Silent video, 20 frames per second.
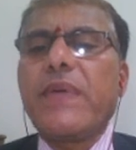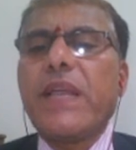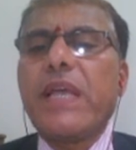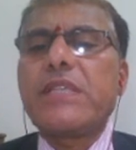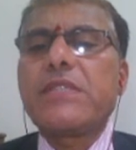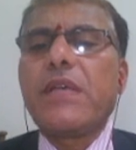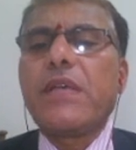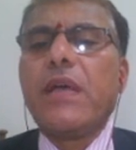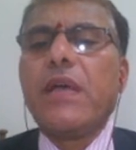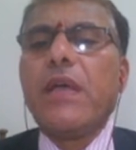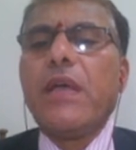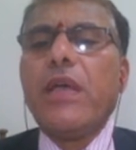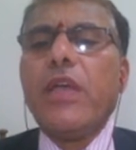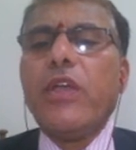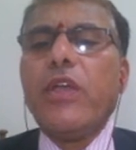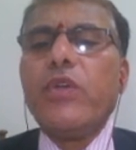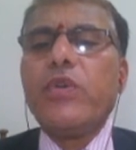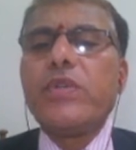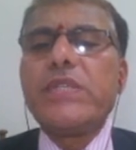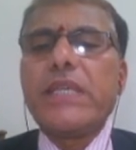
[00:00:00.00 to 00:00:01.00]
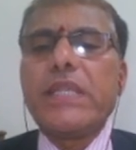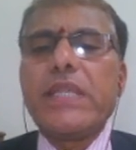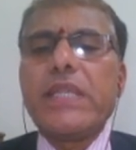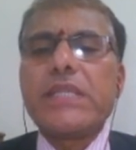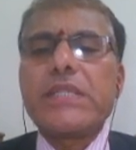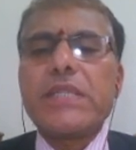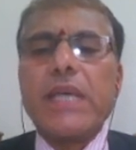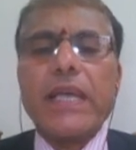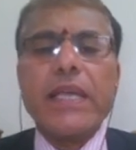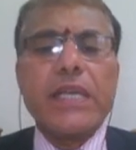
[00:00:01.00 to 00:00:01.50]
whereas using
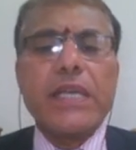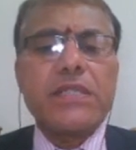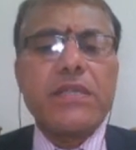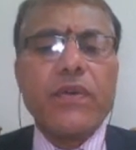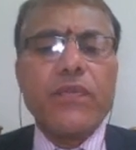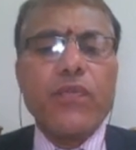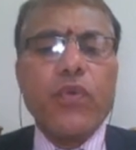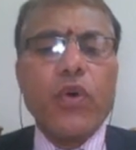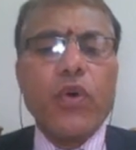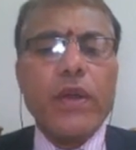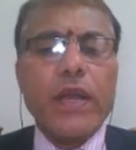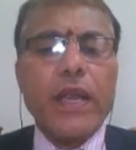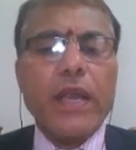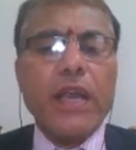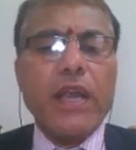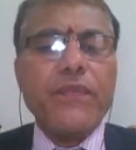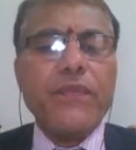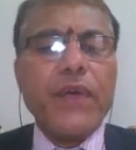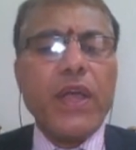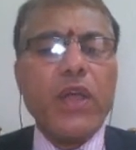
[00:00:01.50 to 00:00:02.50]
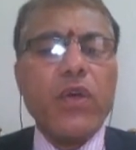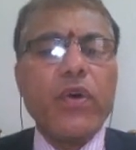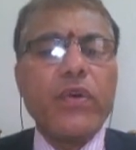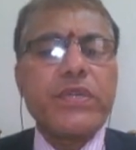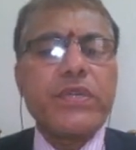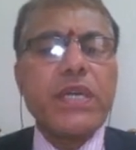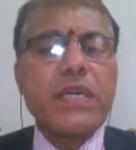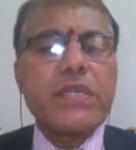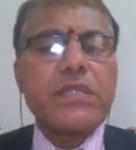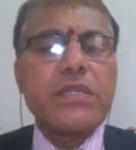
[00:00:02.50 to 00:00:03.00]
this IS
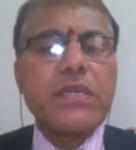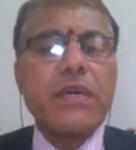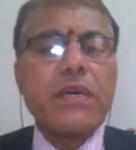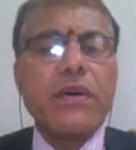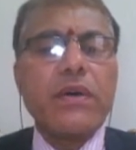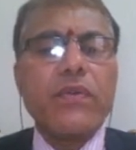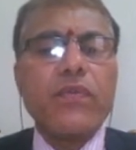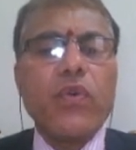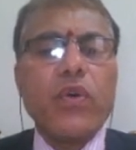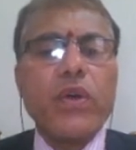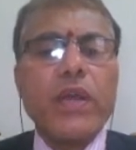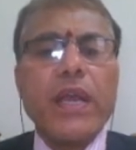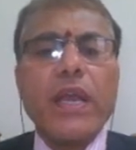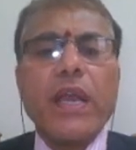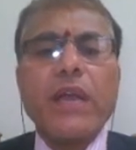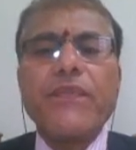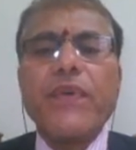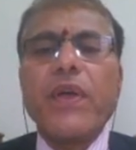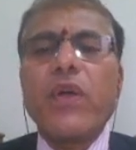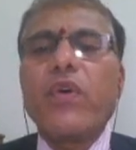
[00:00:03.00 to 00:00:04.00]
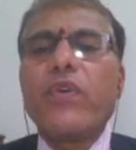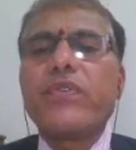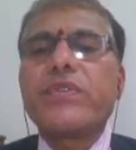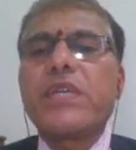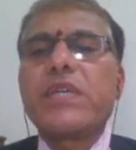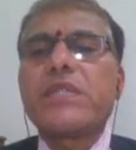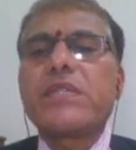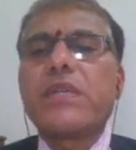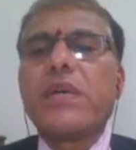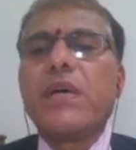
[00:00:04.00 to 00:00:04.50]
4995
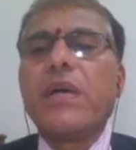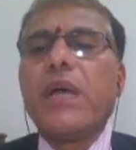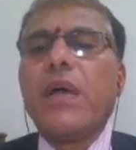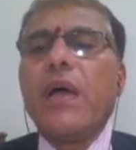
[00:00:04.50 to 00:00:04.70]
coefficients,